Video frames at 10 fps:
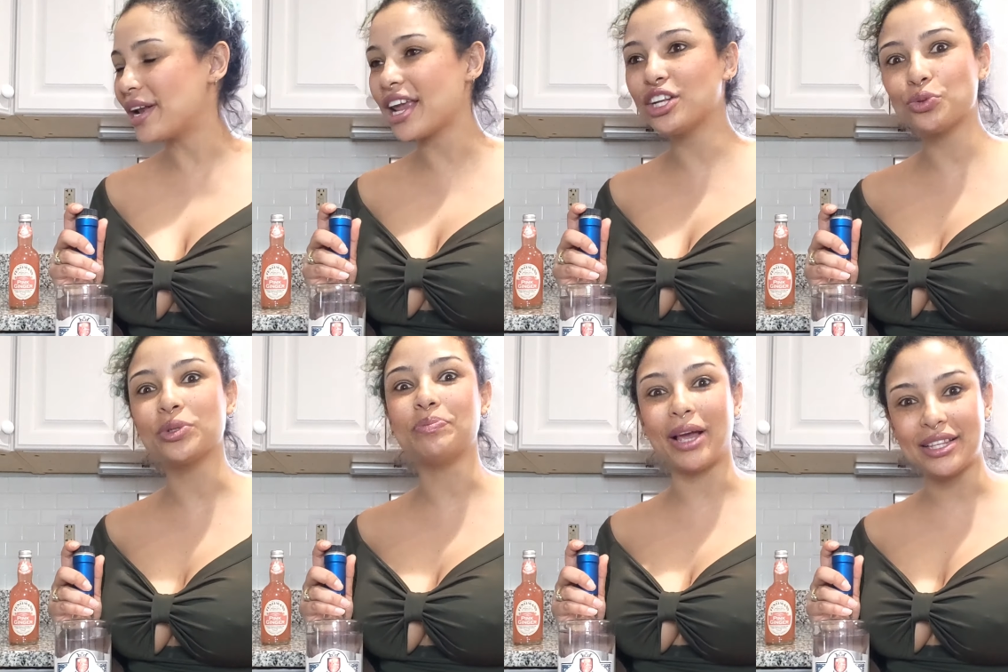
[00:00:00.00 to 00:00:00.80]
but each
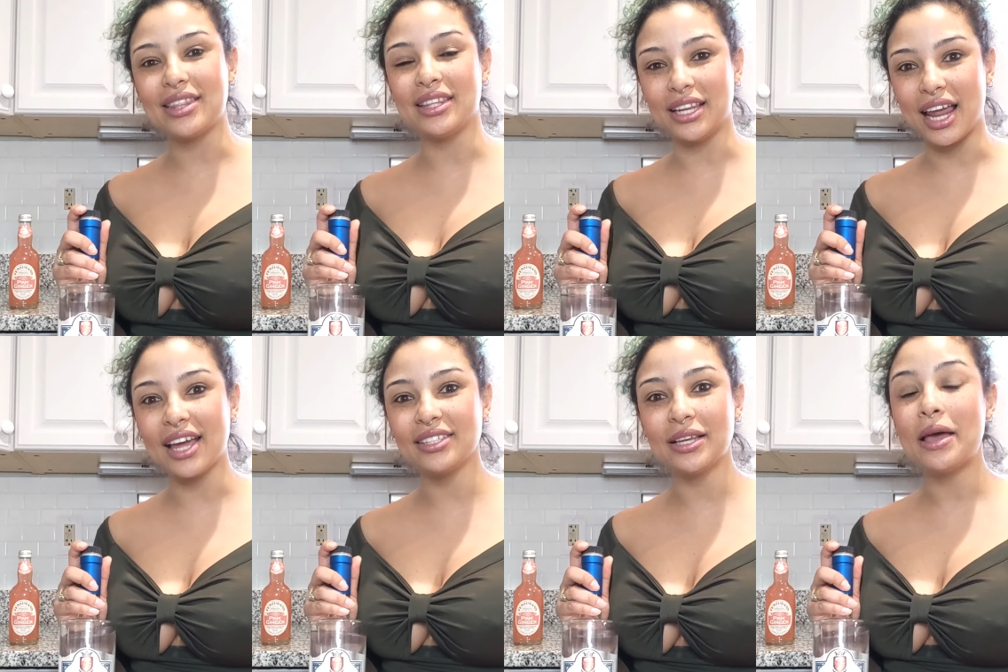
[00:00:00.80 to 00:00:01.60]
was better than the
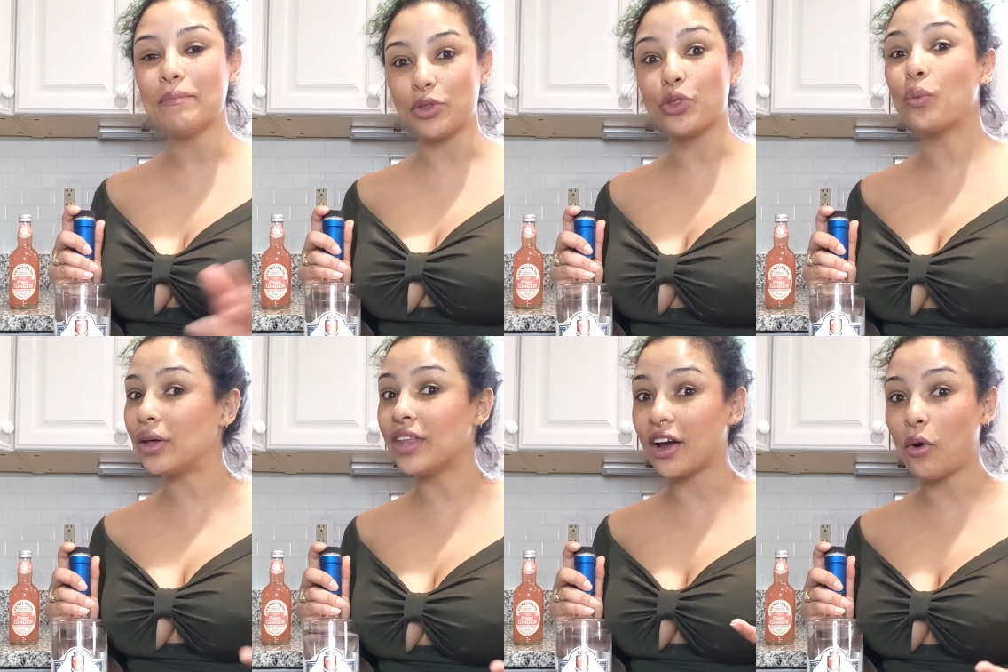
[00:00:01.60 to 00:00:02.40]
next but the
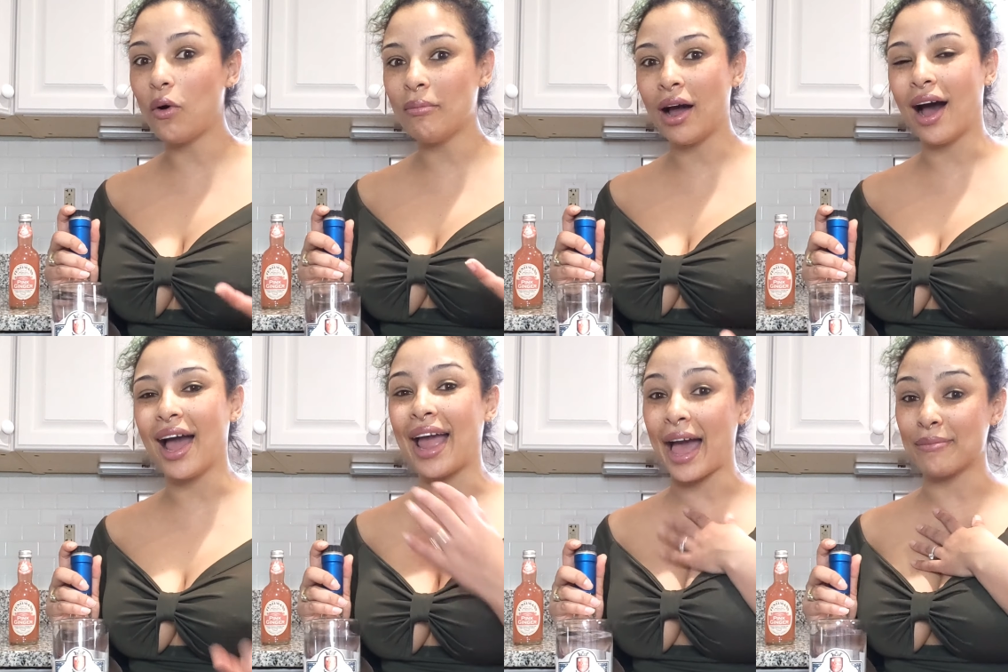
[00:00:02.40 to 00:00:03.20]
one that caught my
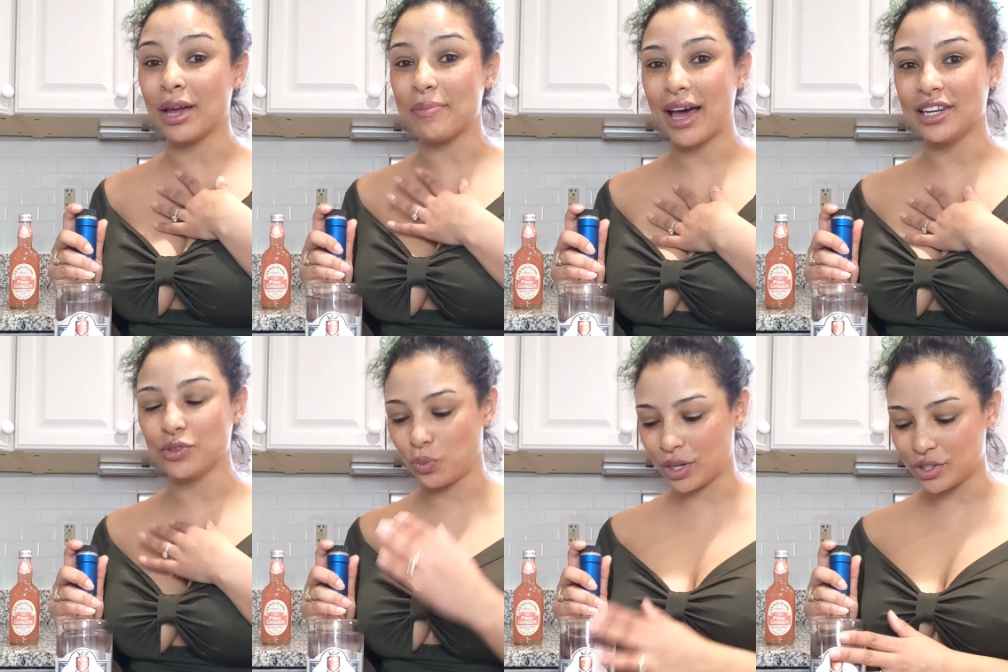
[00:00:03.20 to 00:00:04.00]
eye and my
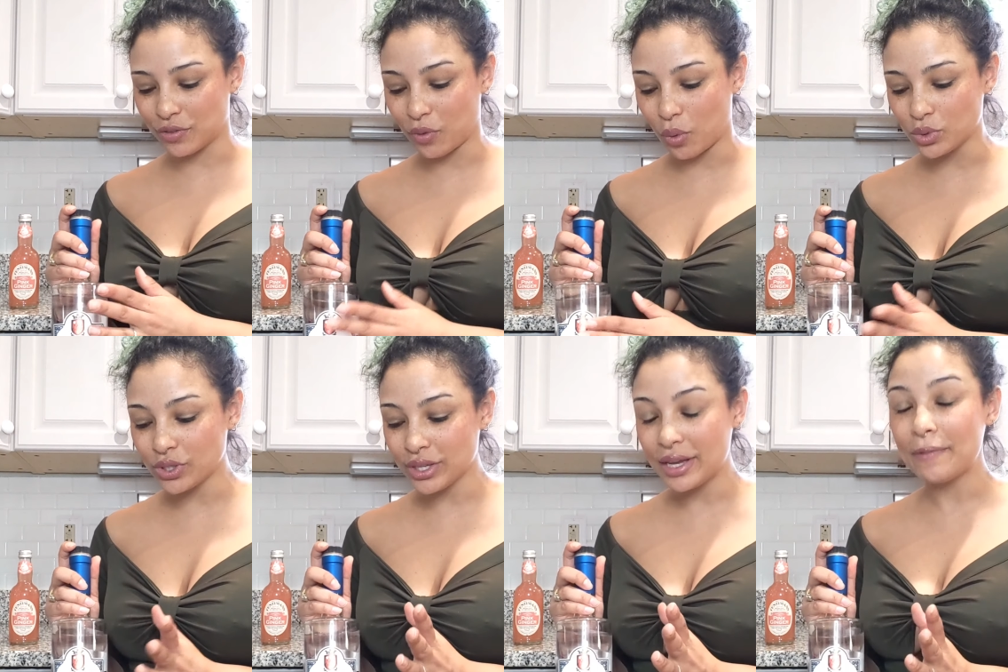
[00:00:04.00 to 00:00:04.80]
palate was of
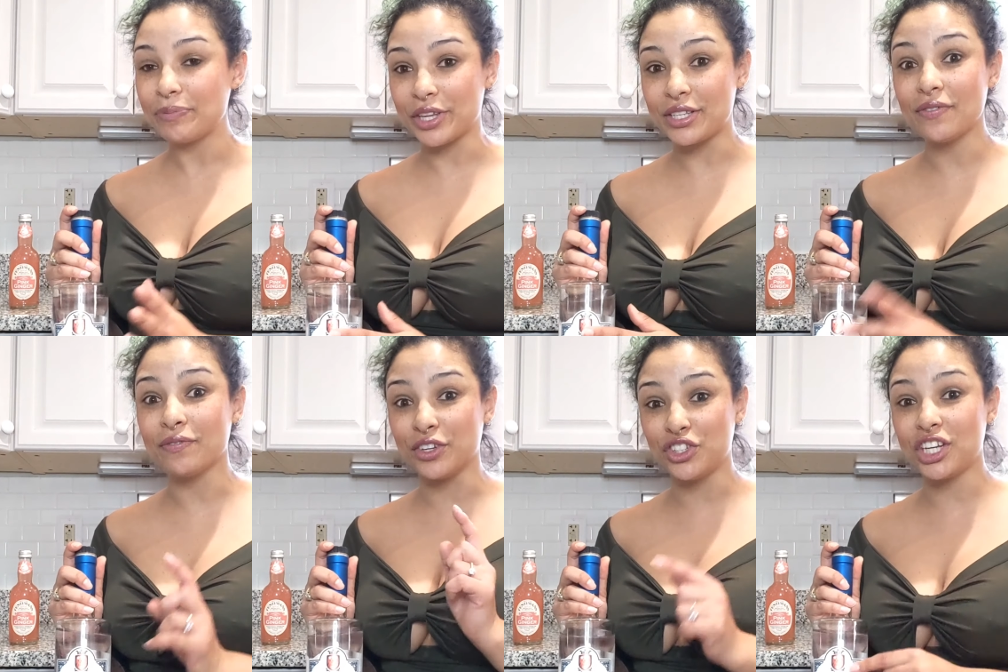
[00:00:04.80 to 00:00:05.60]
course this
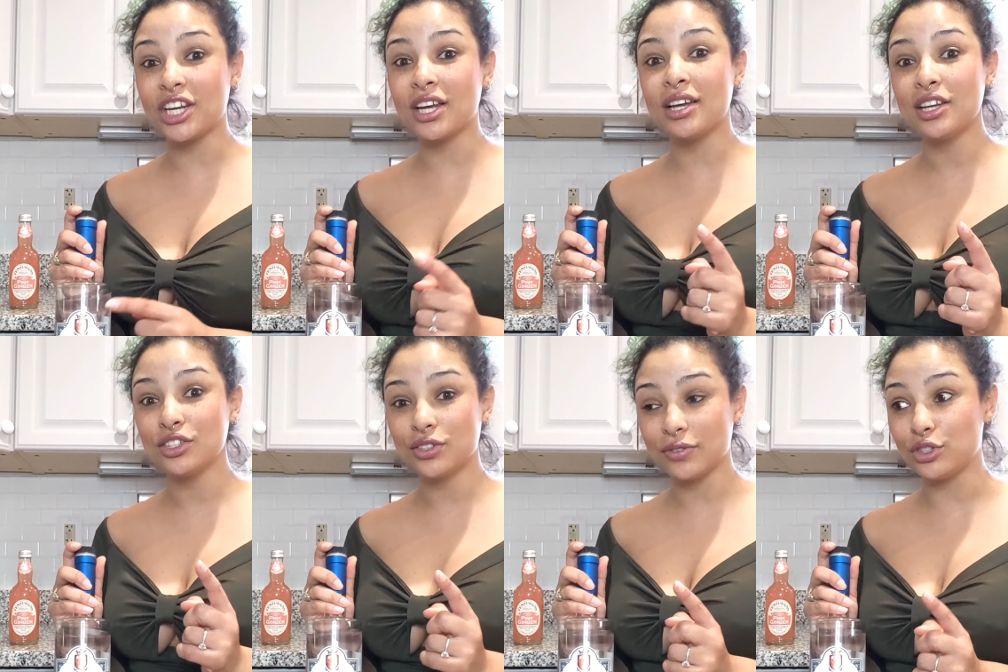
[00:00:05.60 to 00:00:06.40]
Virginia
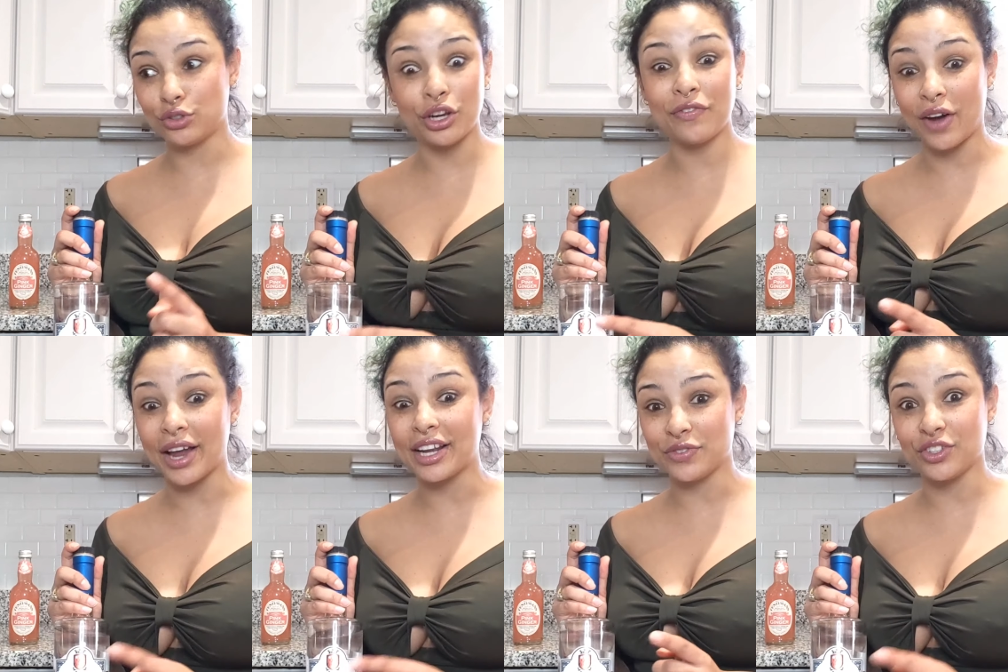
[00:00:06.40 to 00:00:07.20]

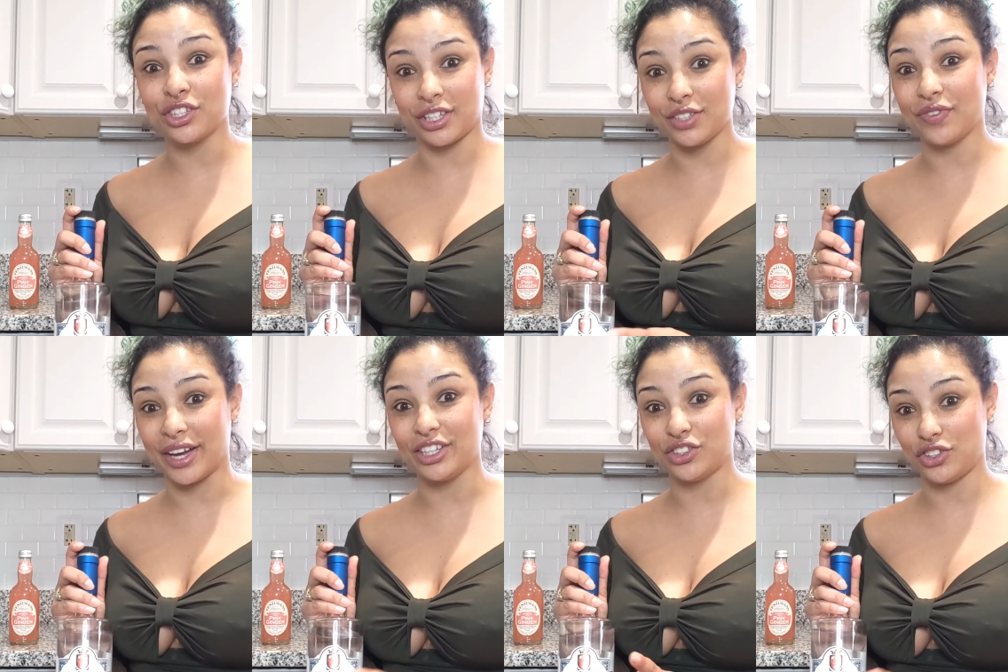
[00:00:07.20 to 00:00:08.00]
certified as Virginia's
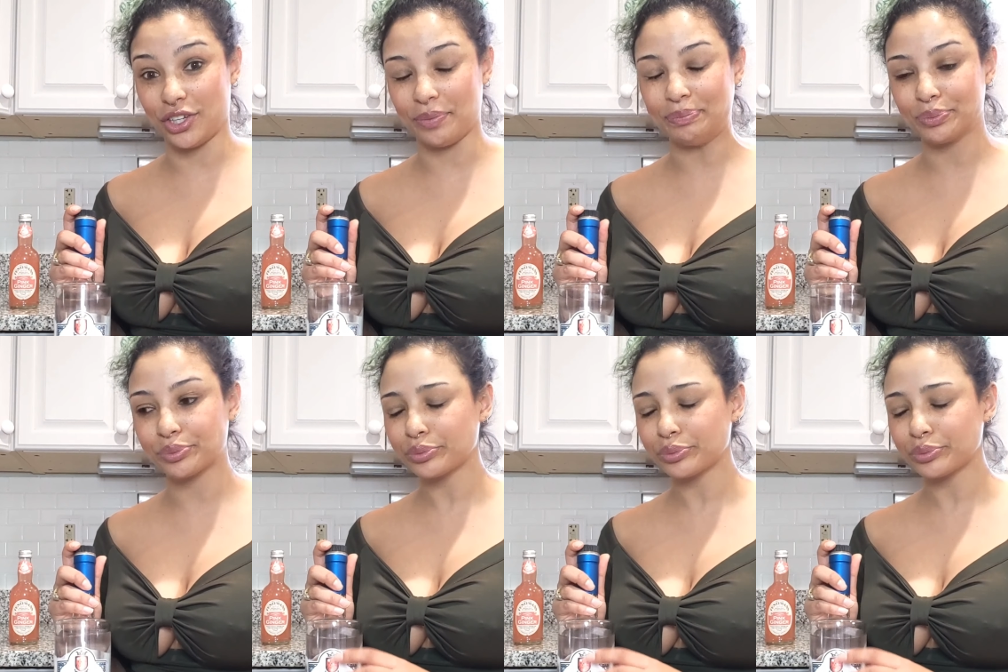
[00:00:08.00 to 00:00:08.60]
finest gin.